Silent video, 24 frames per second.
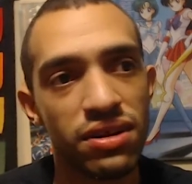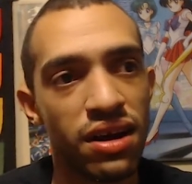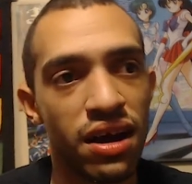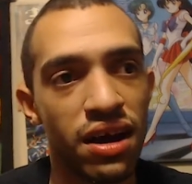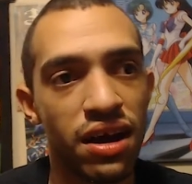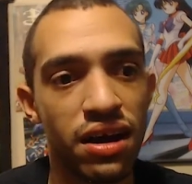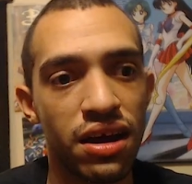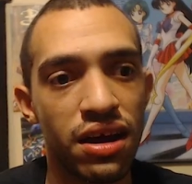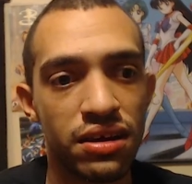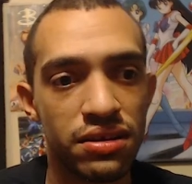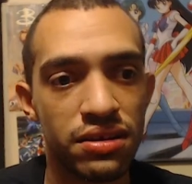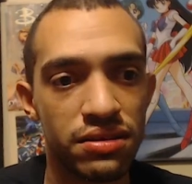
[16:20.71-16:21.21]

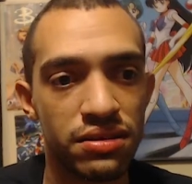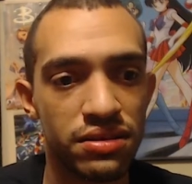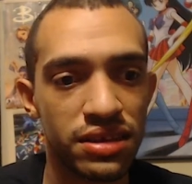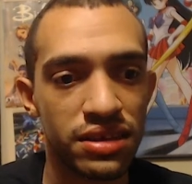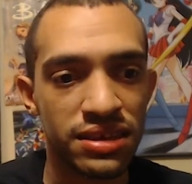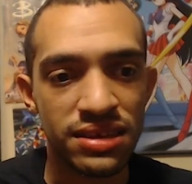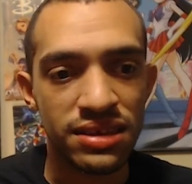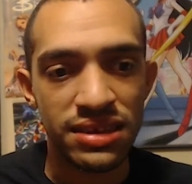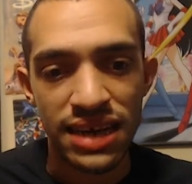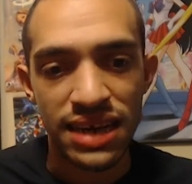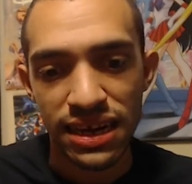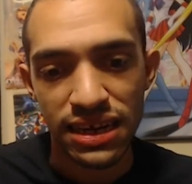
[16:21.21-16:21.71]
The
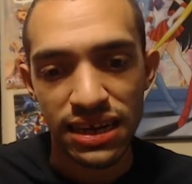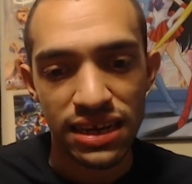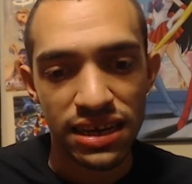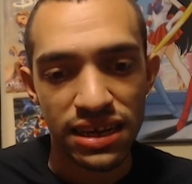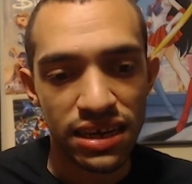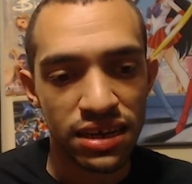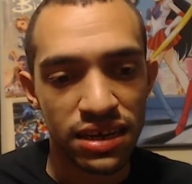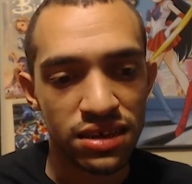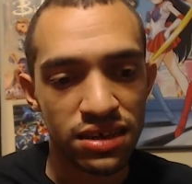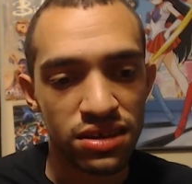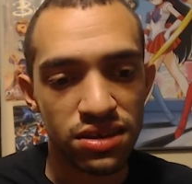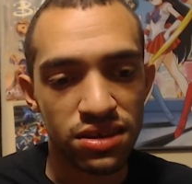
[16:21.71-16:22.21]
setting
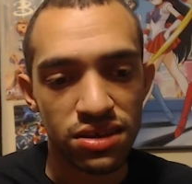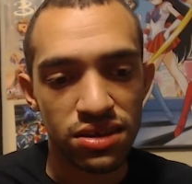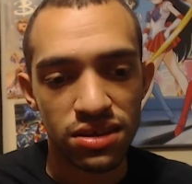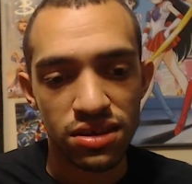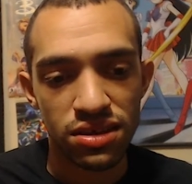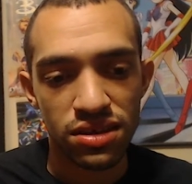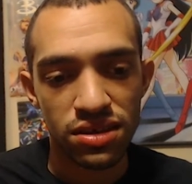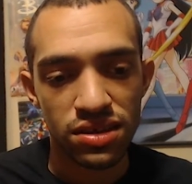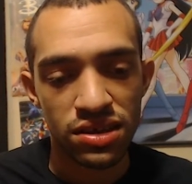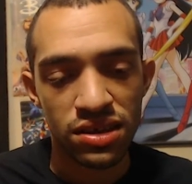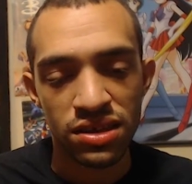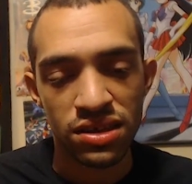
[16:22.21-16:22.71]
is
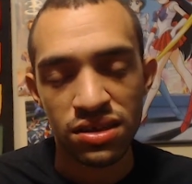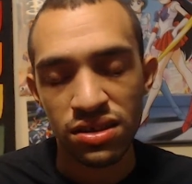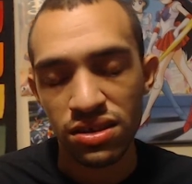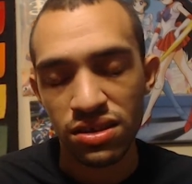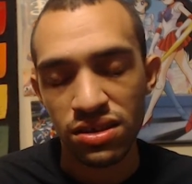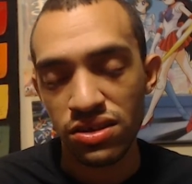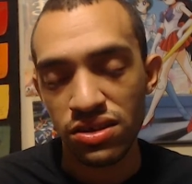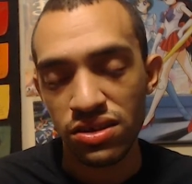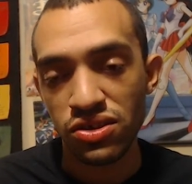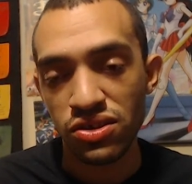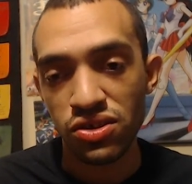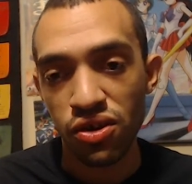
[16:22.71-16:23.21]

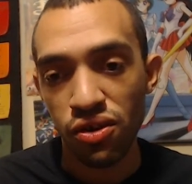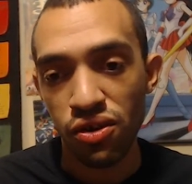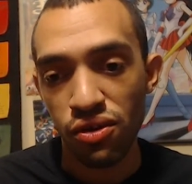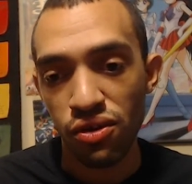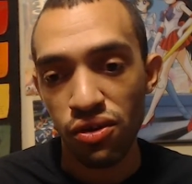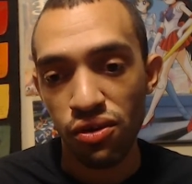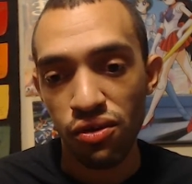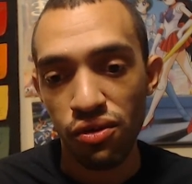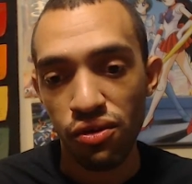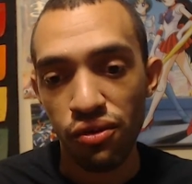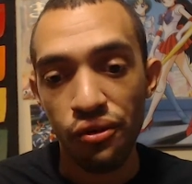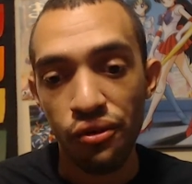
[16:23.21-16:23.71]

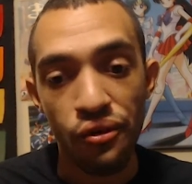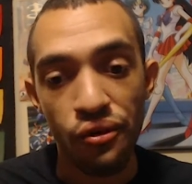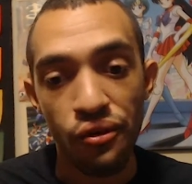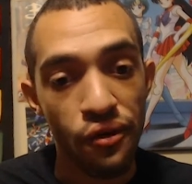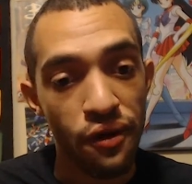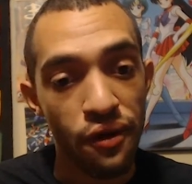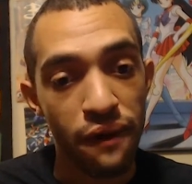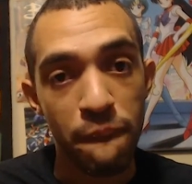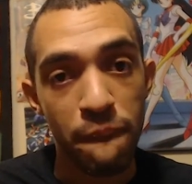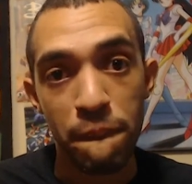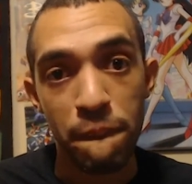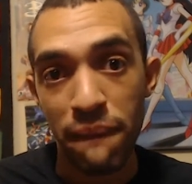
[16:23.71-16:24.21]
so
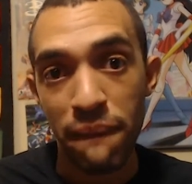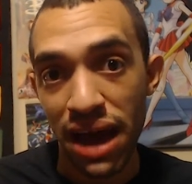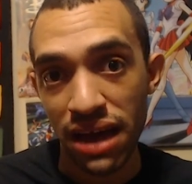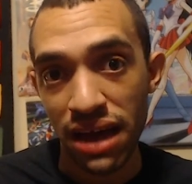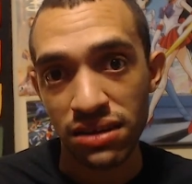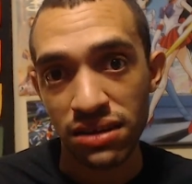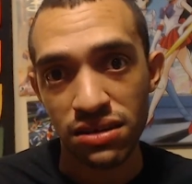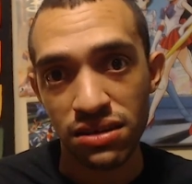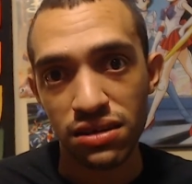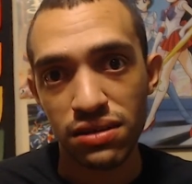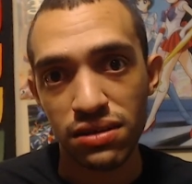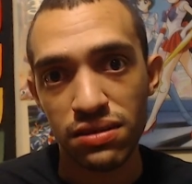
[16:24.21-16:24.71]

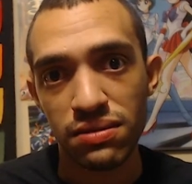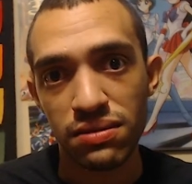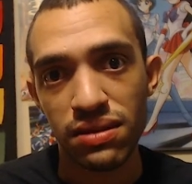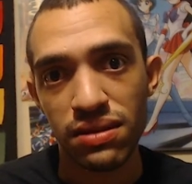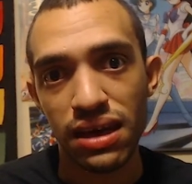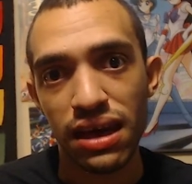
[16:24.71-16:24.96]
massive.